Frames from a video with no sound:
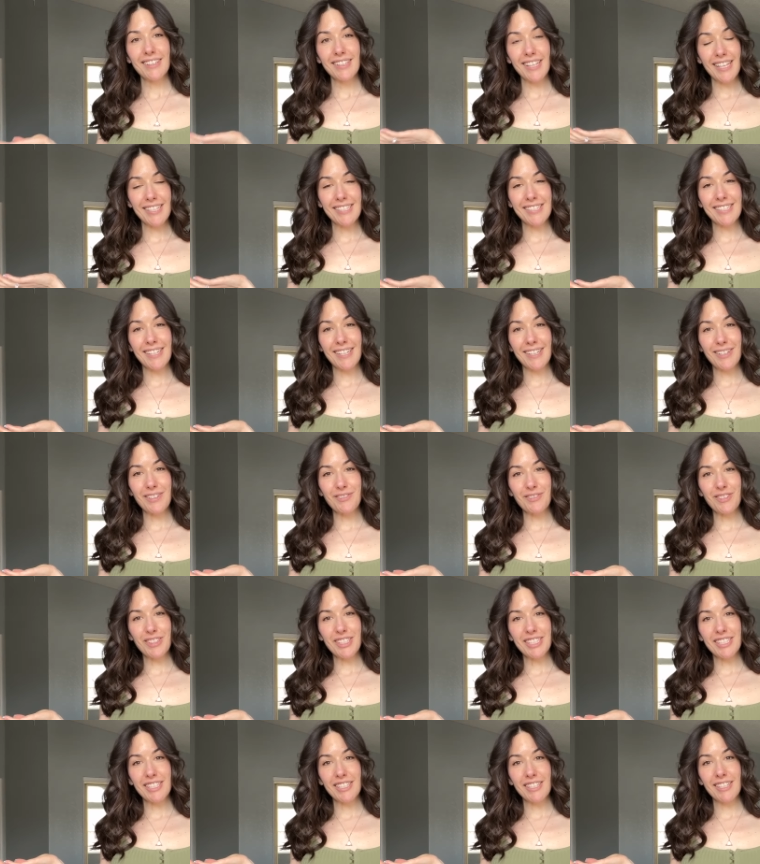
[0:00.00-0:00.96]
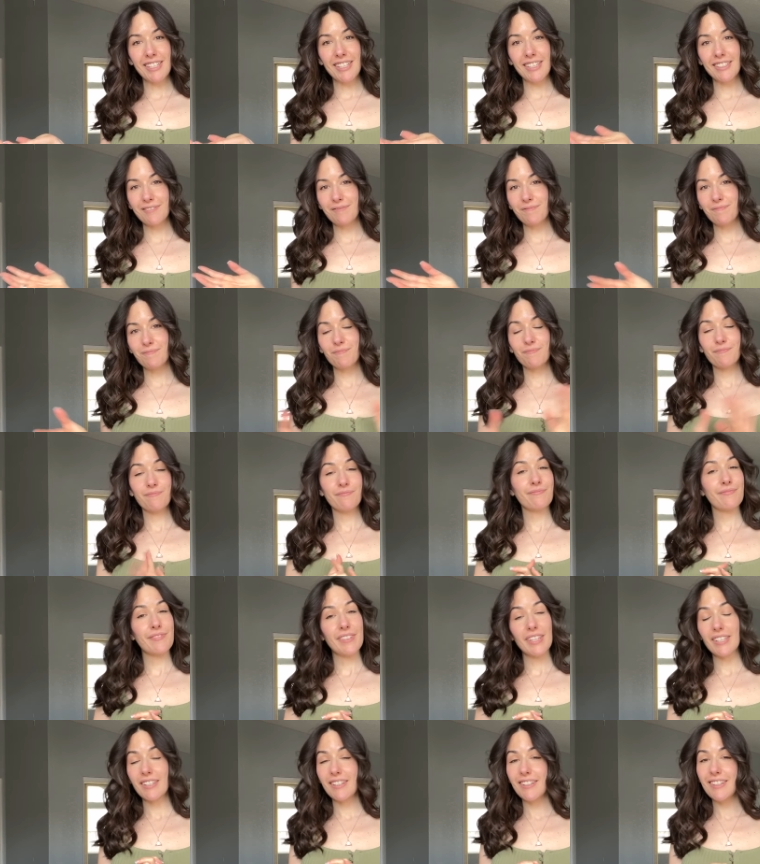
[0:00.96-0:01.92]
That's it. We did it
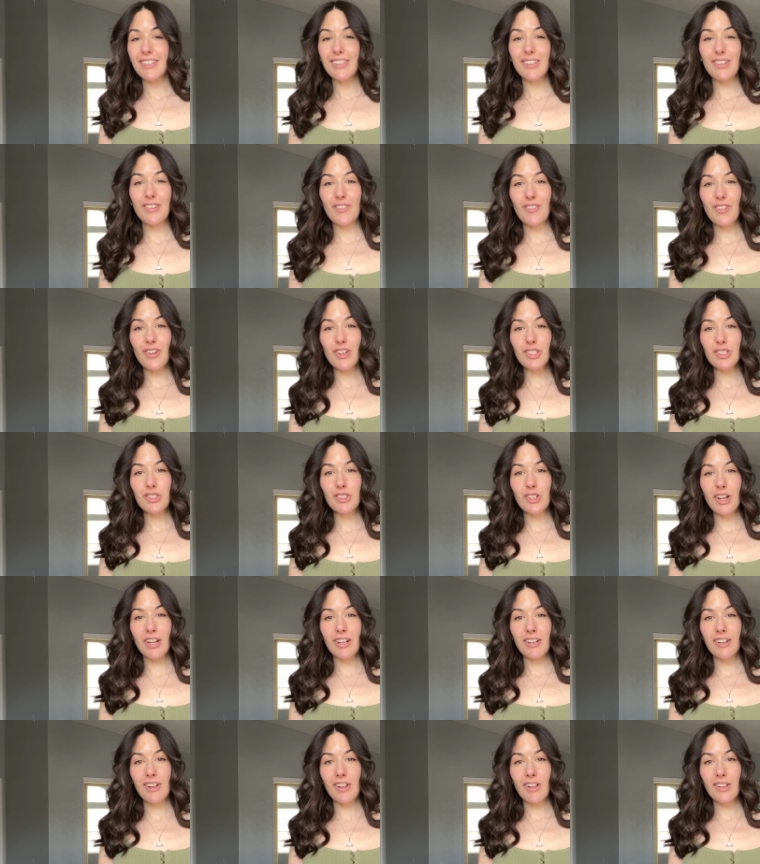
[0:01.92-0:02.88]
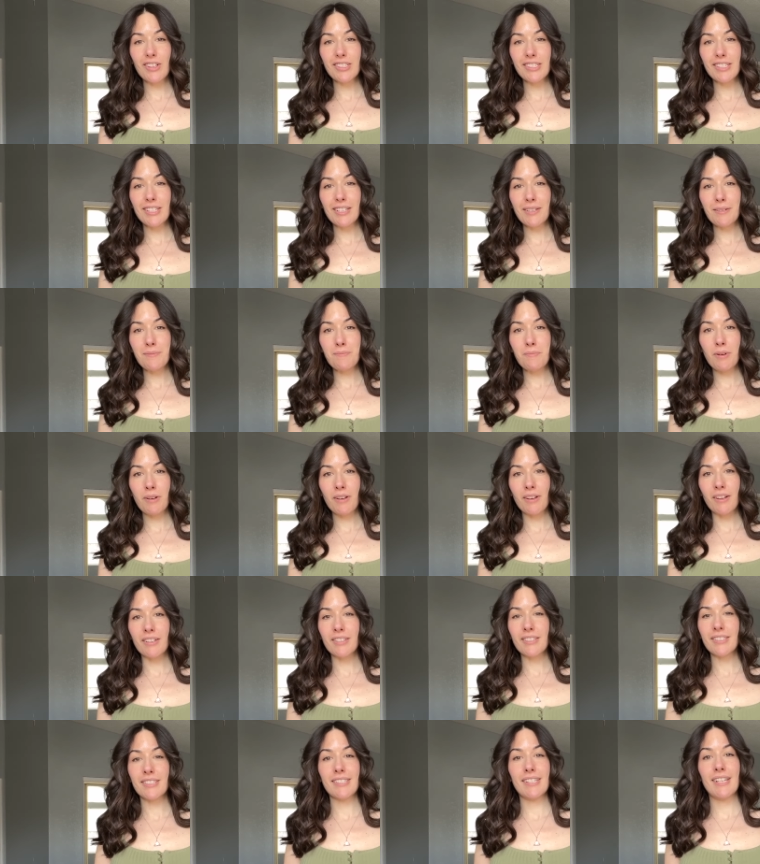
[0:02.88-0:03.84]
the first try and haul is in the
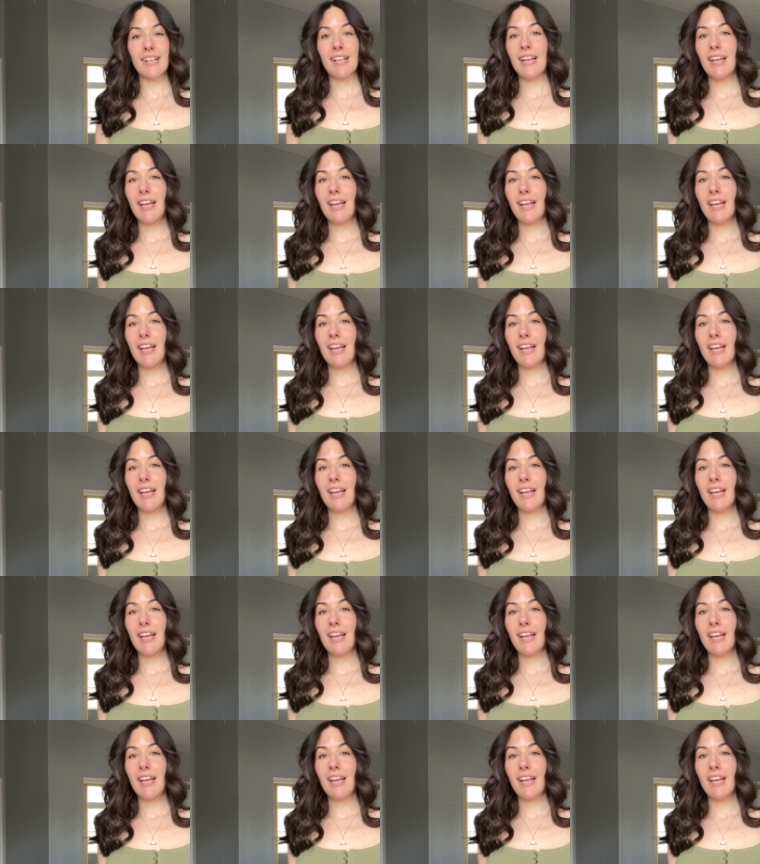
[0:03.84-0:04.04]
books.